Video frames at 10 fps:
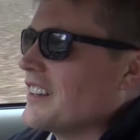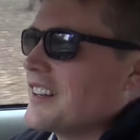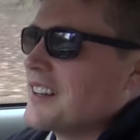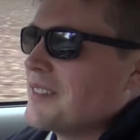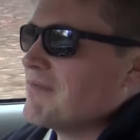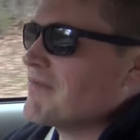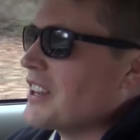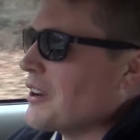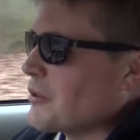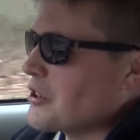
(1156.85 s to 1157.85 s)
Um,
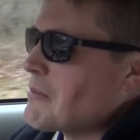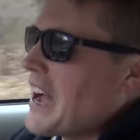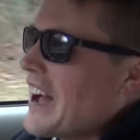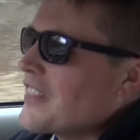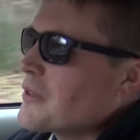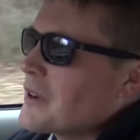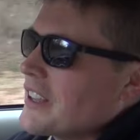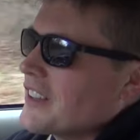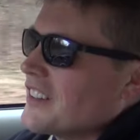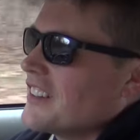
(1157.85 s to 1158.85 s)
you know, when you're behind the
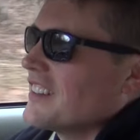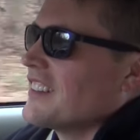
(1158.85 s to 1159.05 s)
wheel,